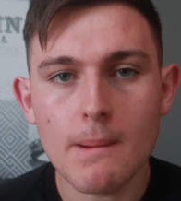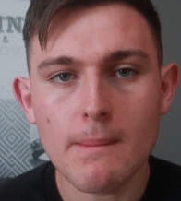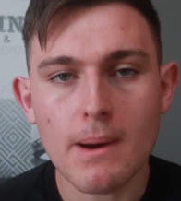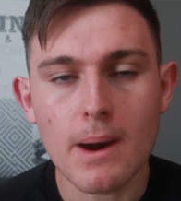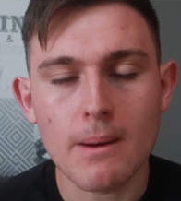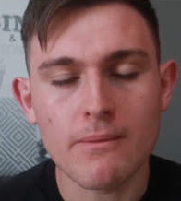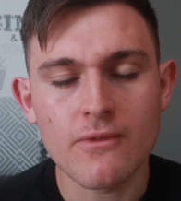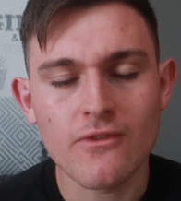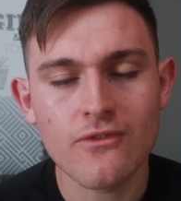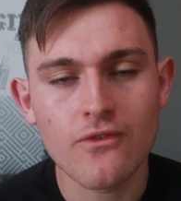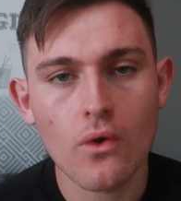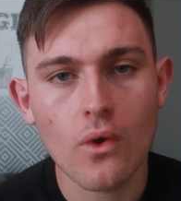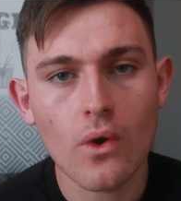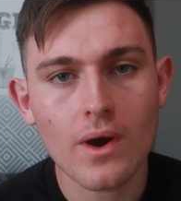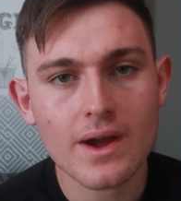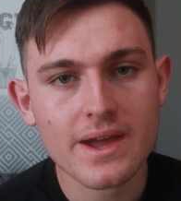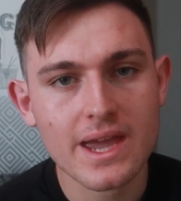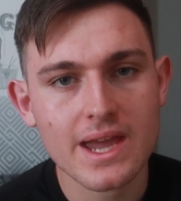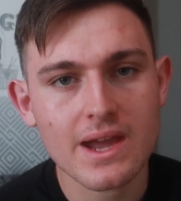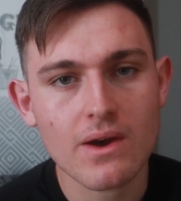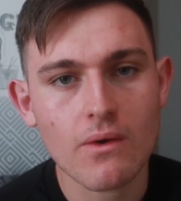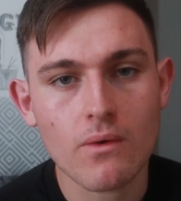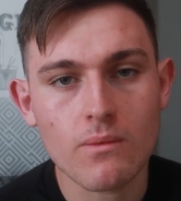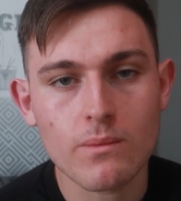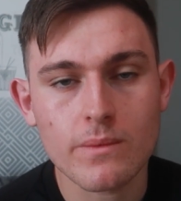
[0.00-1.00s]
But before I
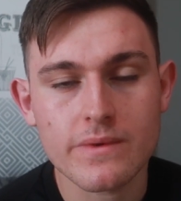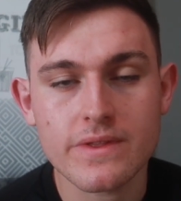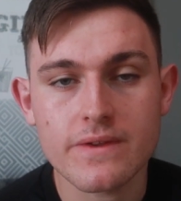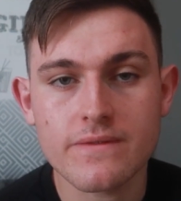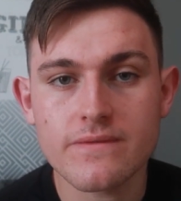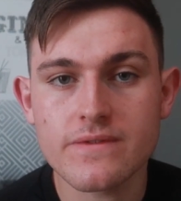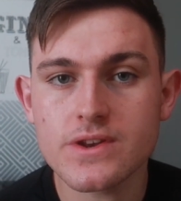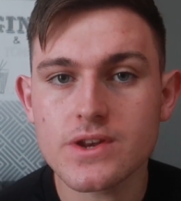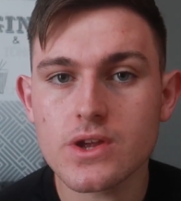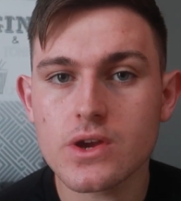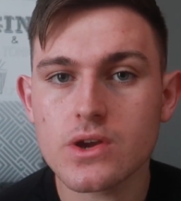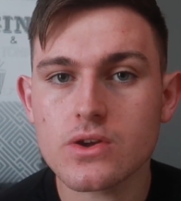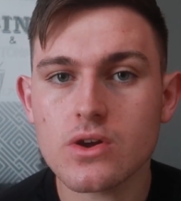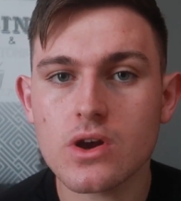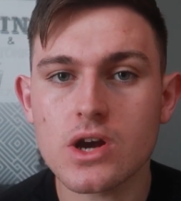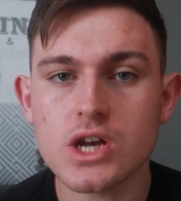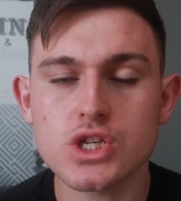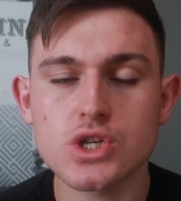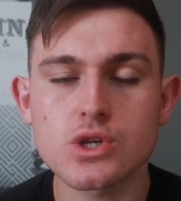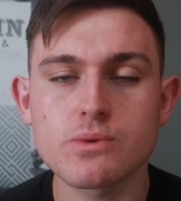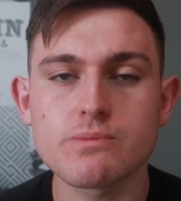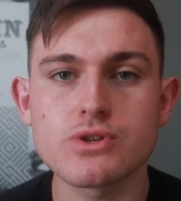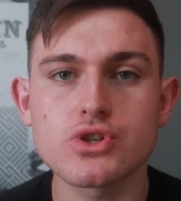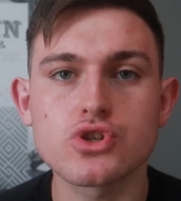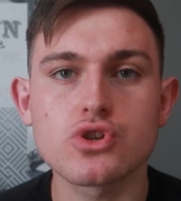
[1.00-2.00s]
get on with the video
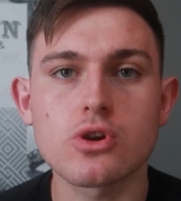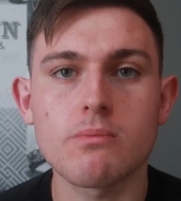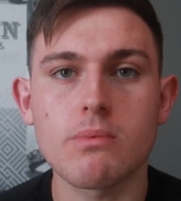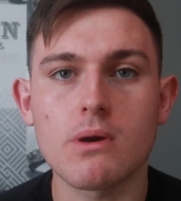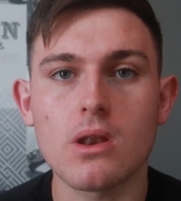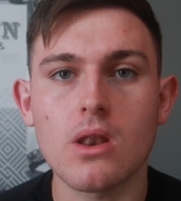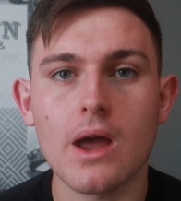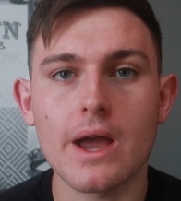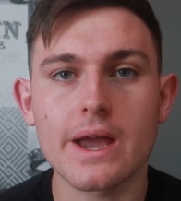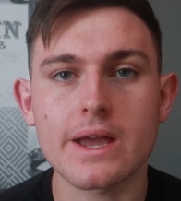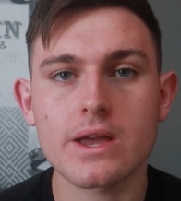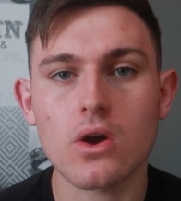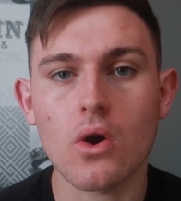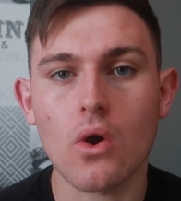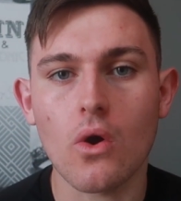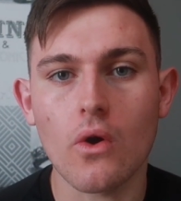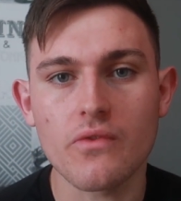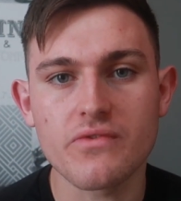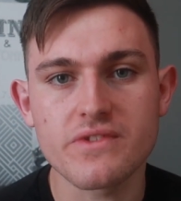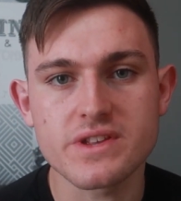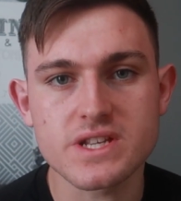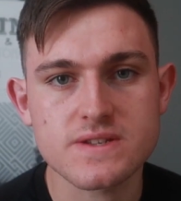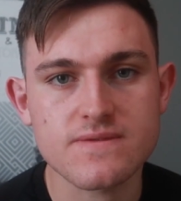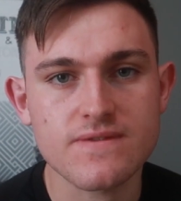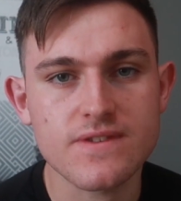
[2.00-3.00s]
guys, could we drop a like
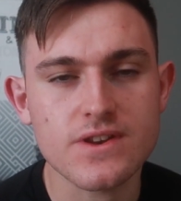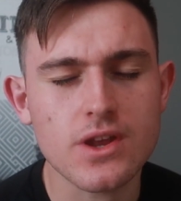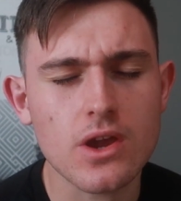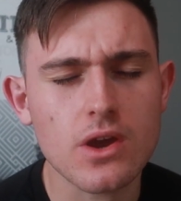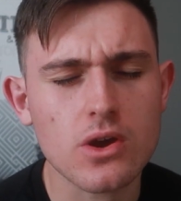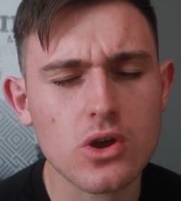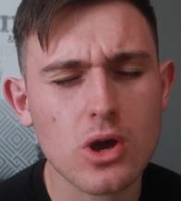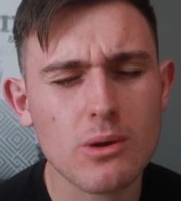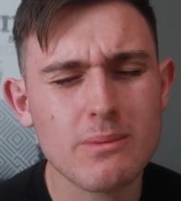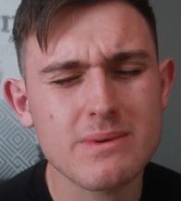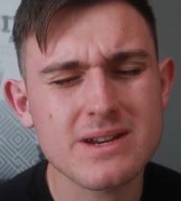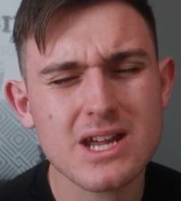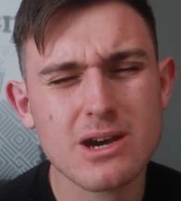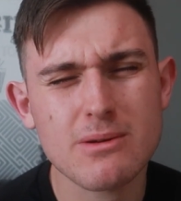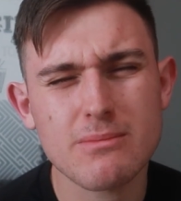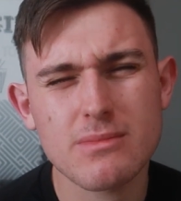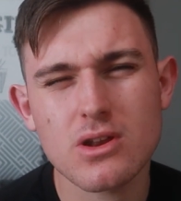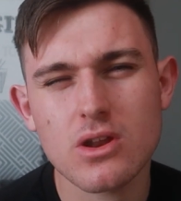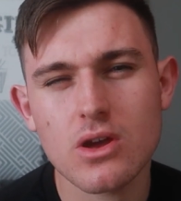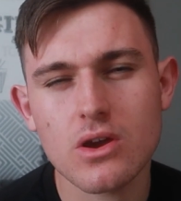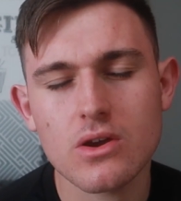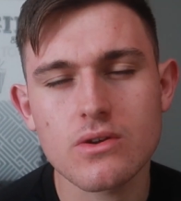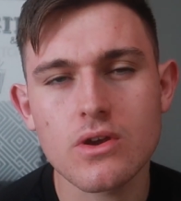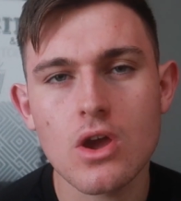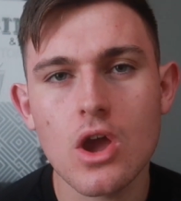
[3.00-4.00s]
on this video? Comment down
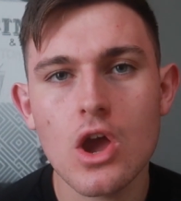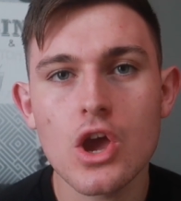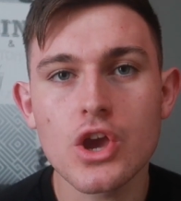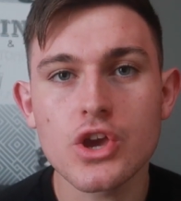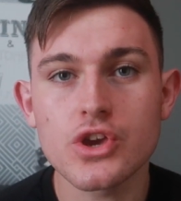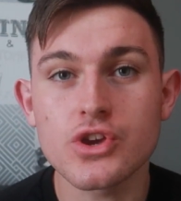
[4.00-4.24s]
below